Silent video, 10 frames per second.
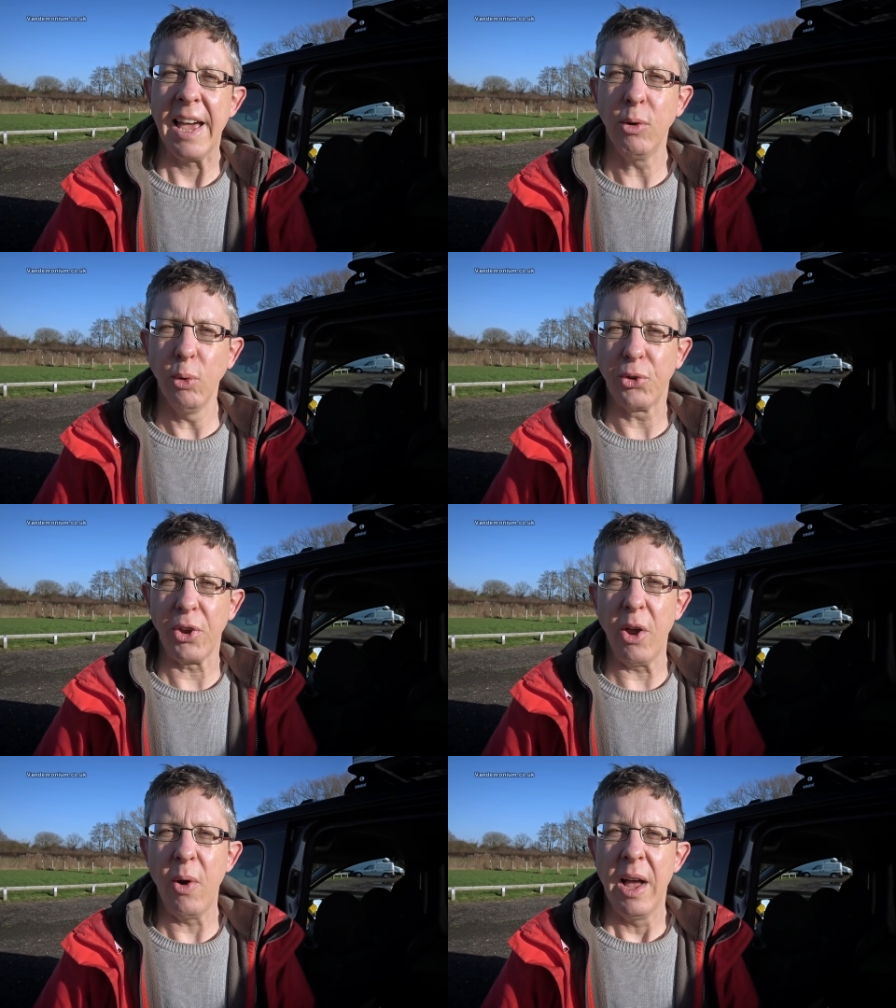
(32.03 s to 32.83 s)
And
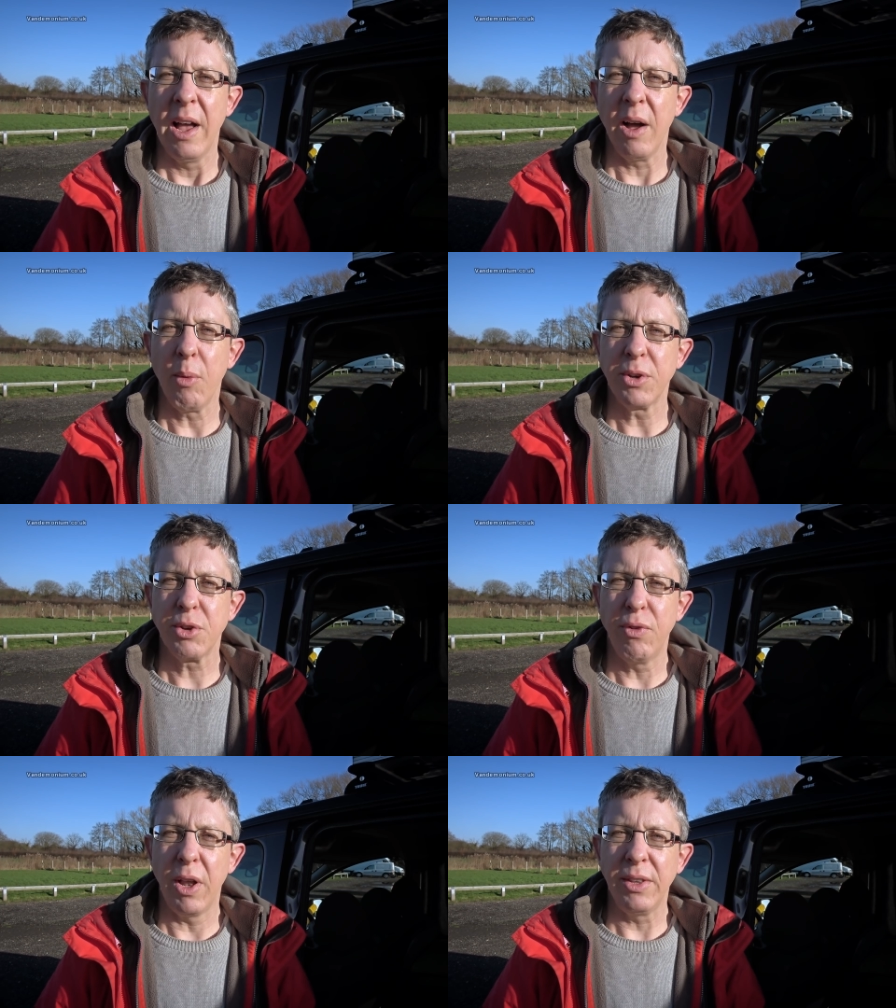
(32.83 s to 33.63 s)
also, I want
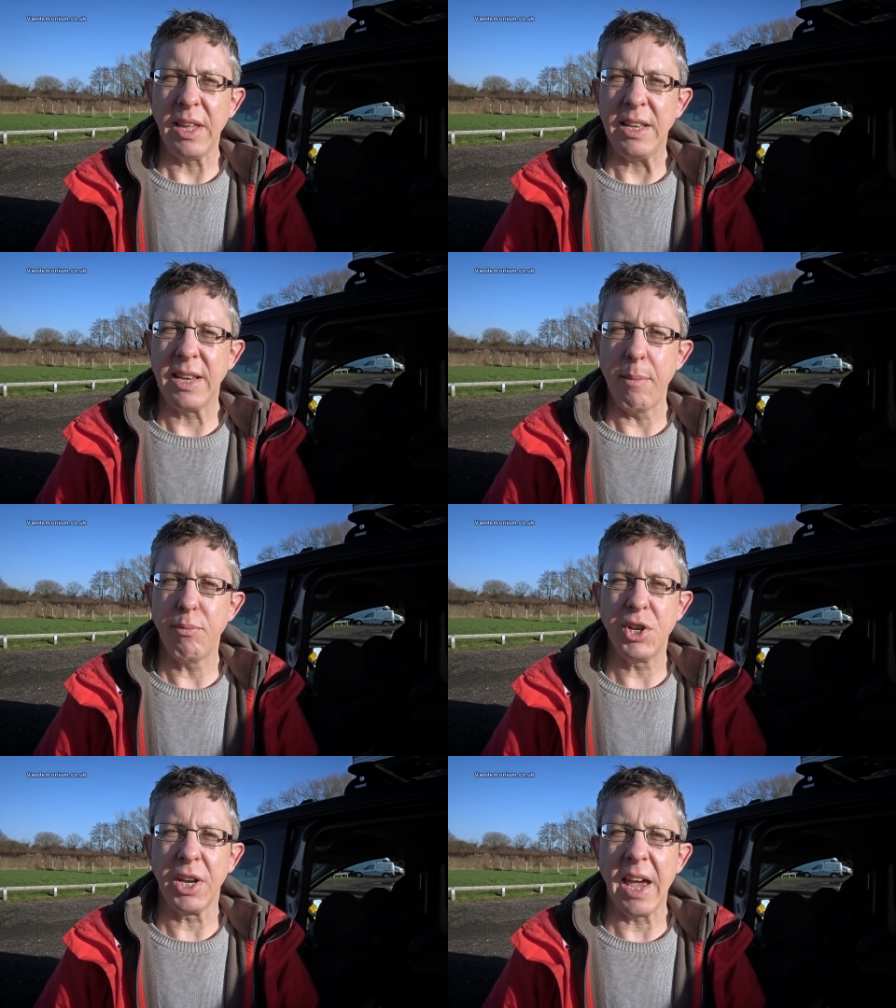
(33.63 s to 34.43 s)
to run the
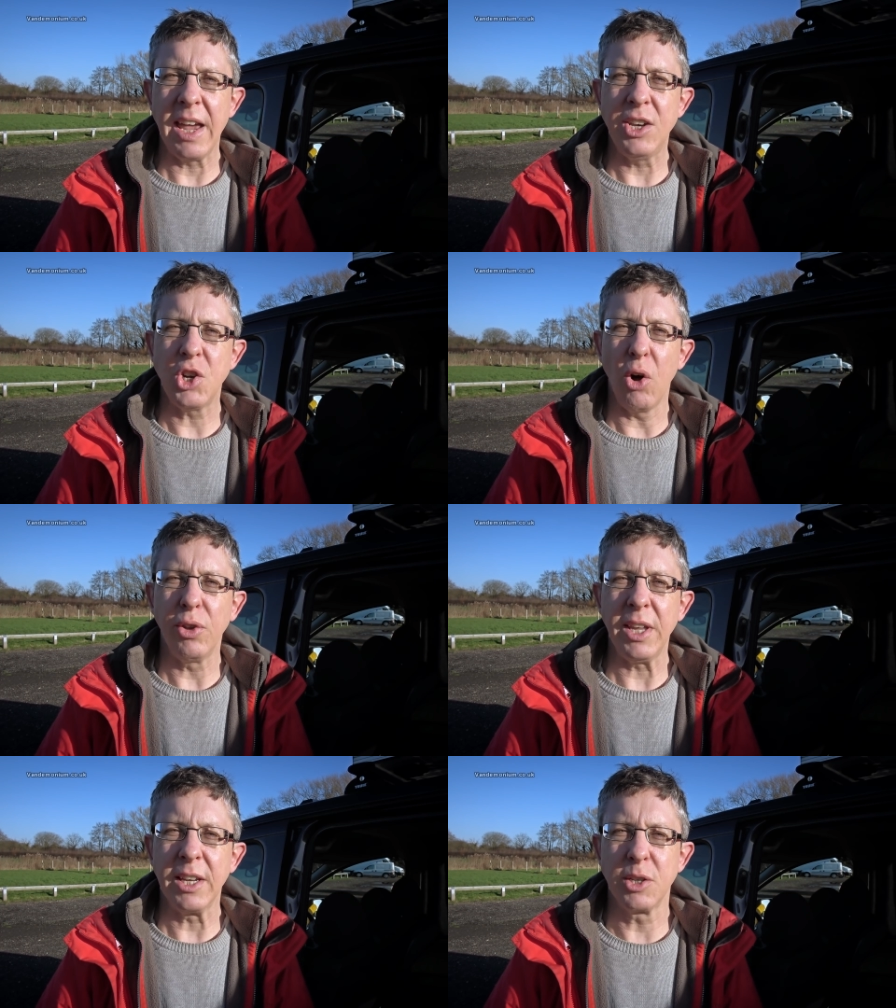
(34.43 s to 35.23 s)
temperature gauge
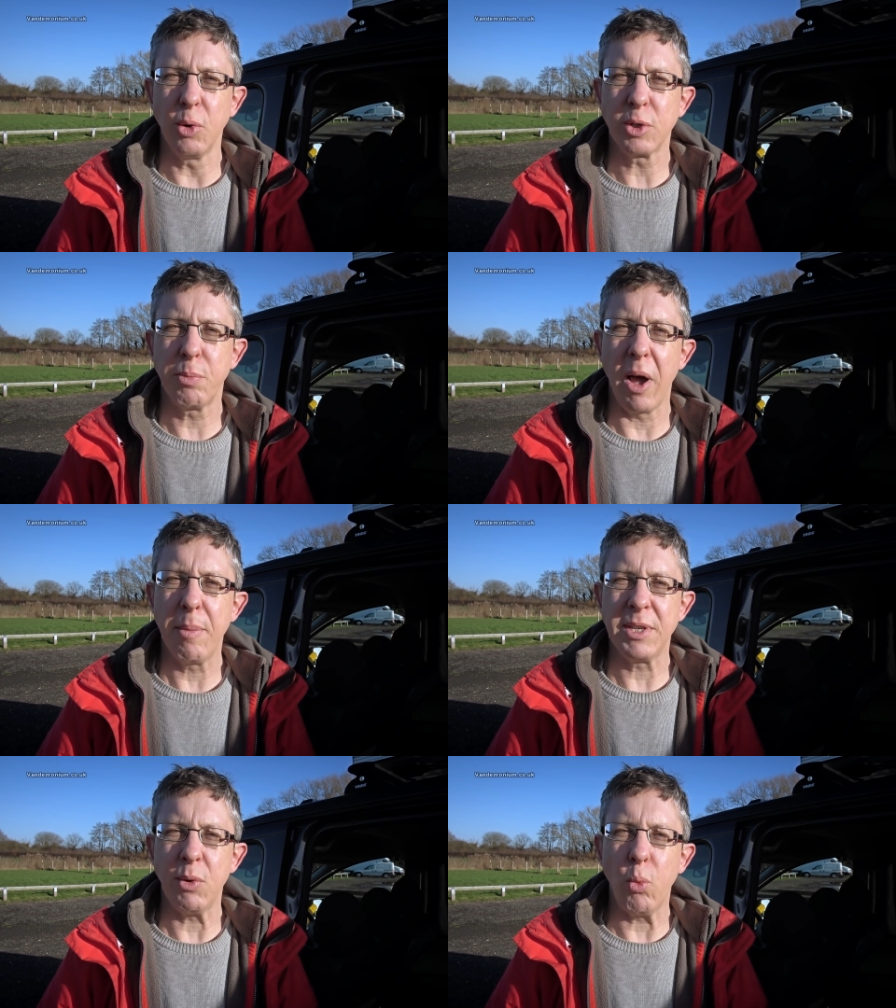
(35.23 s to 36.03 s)
on the exhaust
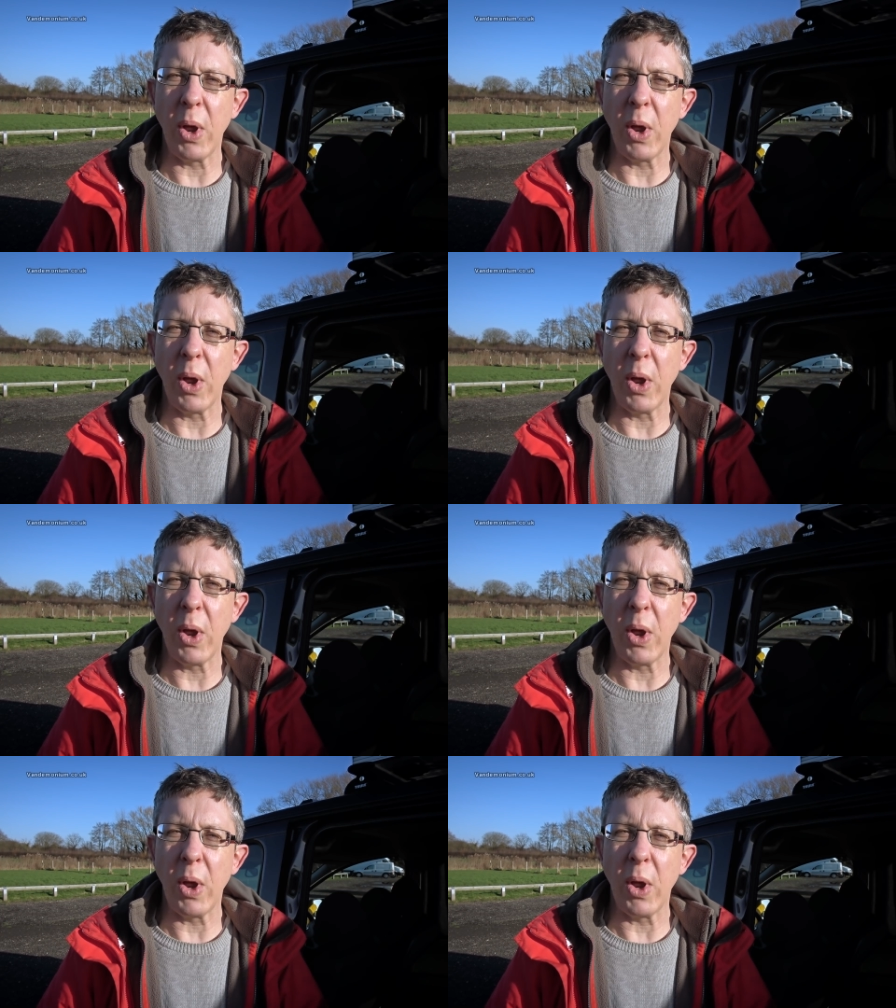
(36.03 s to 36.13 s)
pipe as it